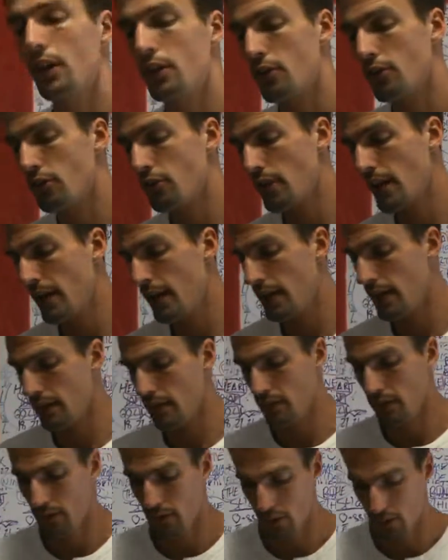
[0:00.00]

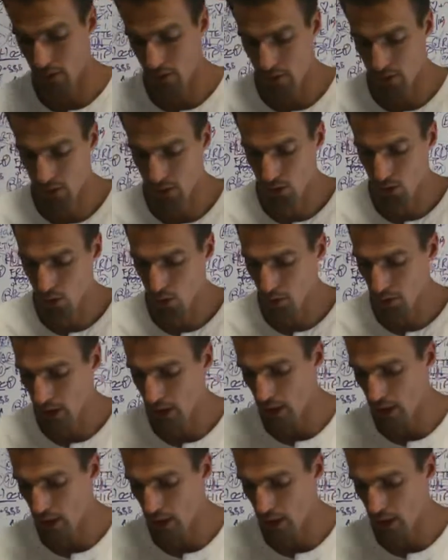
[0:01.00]
understand the, the glory